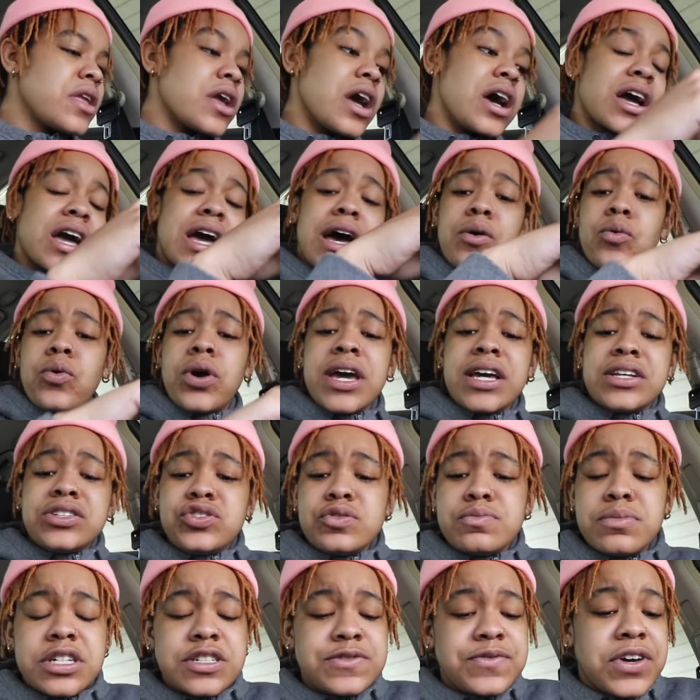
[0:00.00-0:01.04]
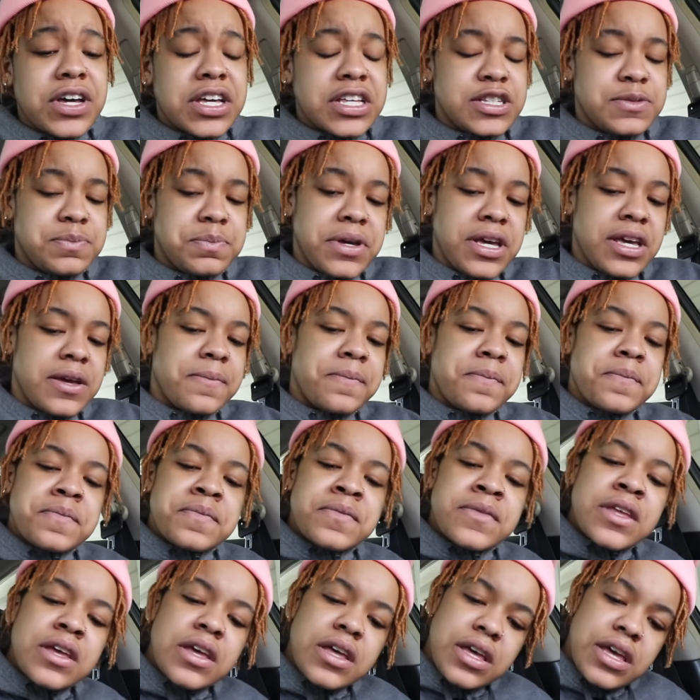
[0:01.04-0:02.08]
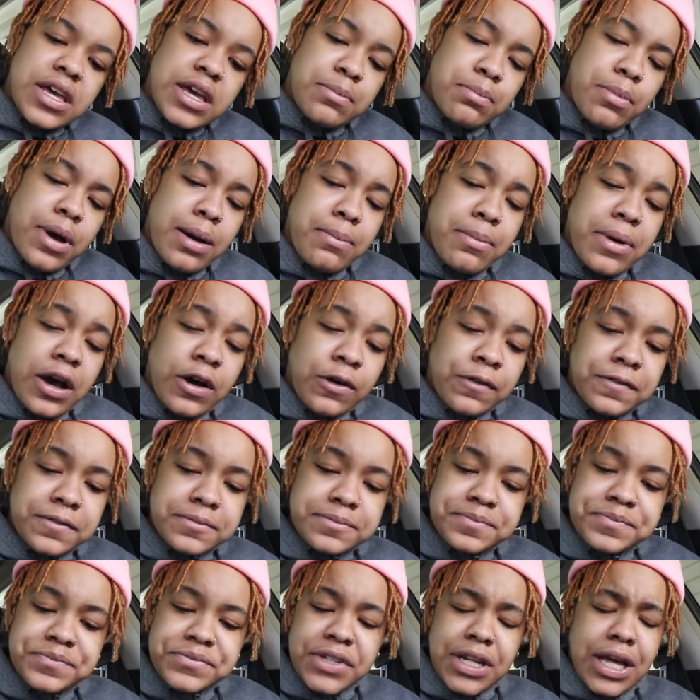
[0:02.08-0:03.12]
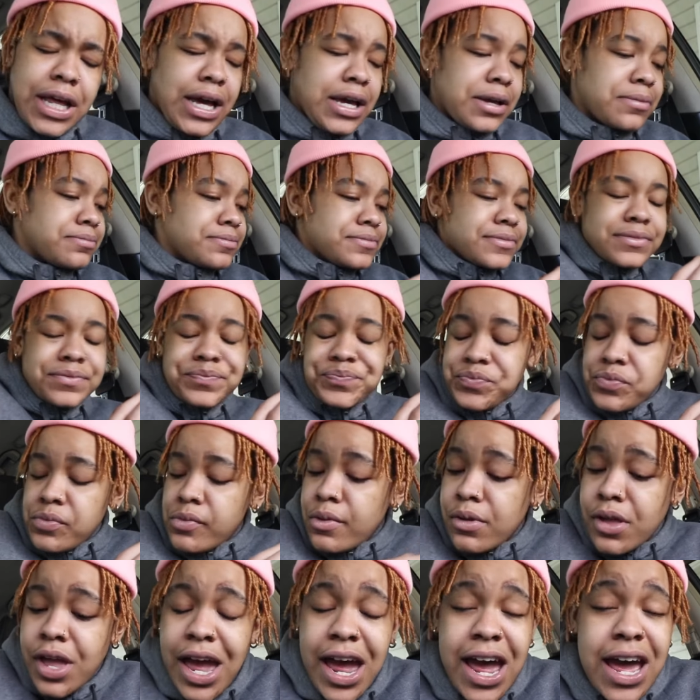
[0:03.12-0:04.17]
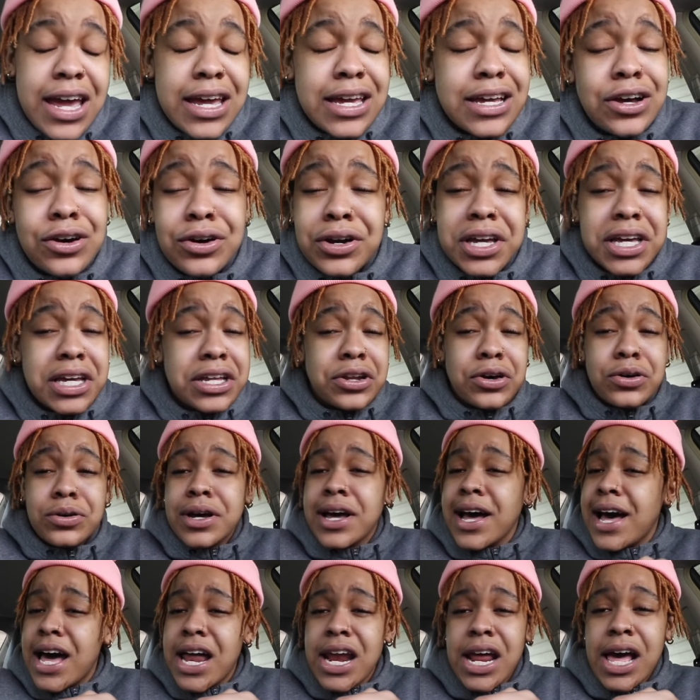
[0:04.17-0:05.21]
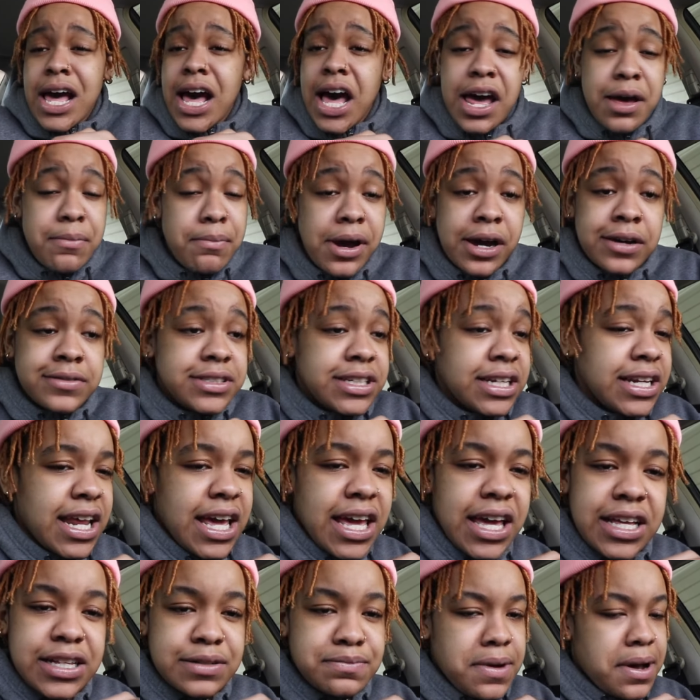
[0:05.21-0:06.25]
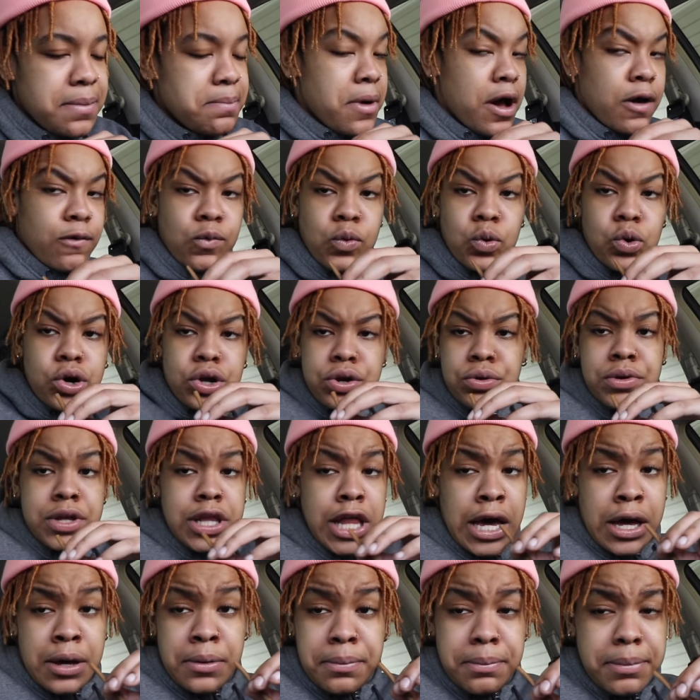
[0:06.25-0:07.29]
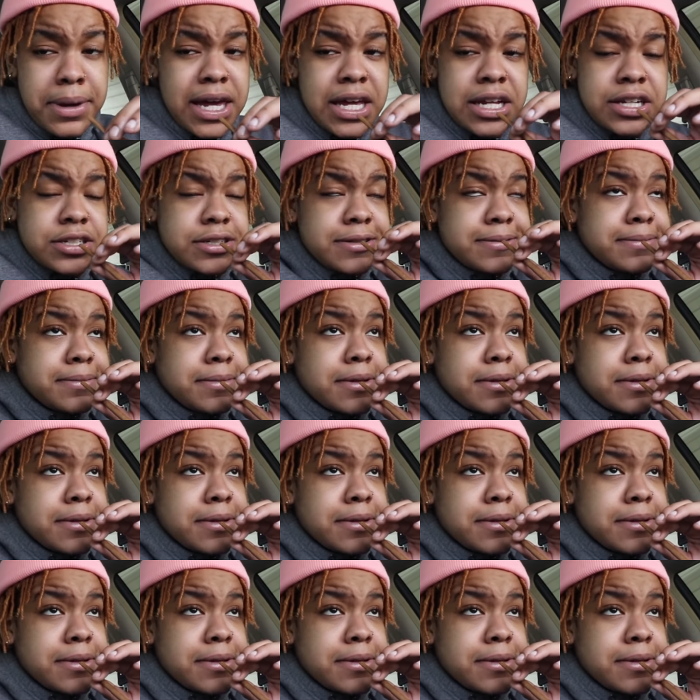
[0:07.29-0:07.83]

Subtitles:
I got way too much fucking spit in my mouth. Like, I ain't gonna get no kind of cotton mouth today because my mouth watering like a bitch.